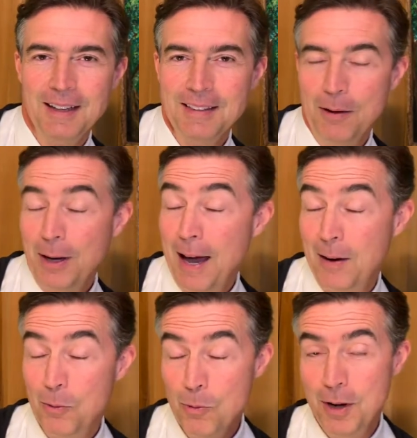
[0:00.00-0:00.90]
Now, we had
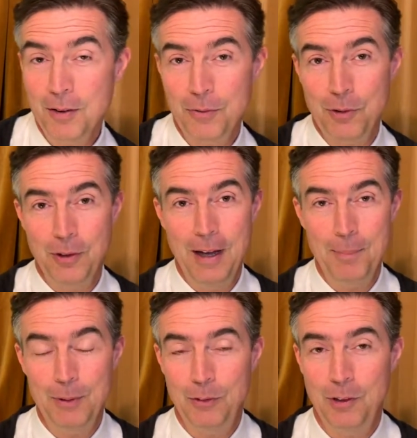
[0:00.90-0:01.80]
a wonderful
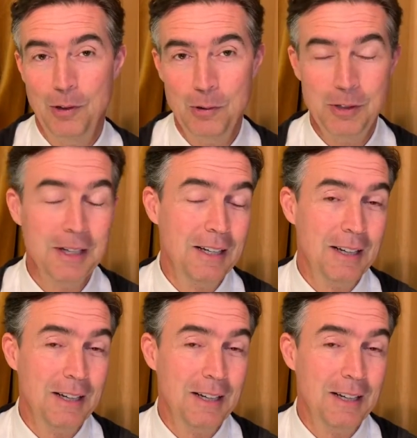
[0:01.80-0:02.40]
episode